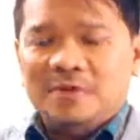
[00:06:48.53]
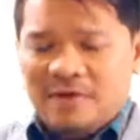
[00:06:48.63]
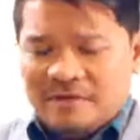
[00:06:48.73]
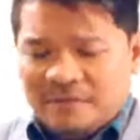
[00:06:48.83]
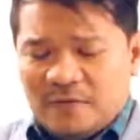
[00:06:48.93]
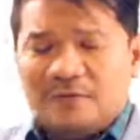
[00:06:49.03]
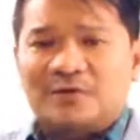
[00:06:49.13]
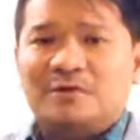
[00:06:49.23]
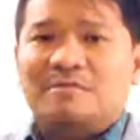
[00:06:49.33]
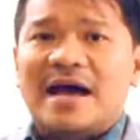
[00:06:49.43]
You can
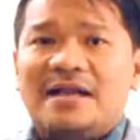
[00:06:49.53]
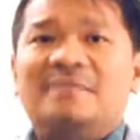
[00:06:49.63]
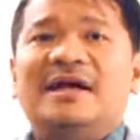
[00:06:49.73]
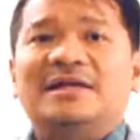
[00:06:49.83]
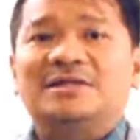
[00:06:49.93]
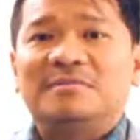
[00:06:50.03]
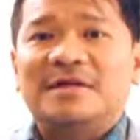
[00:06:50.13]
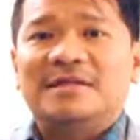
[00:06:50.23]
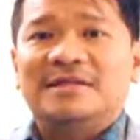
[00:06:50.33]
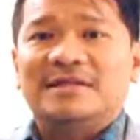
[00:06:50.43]
focus on money
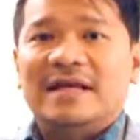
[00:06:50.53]
management.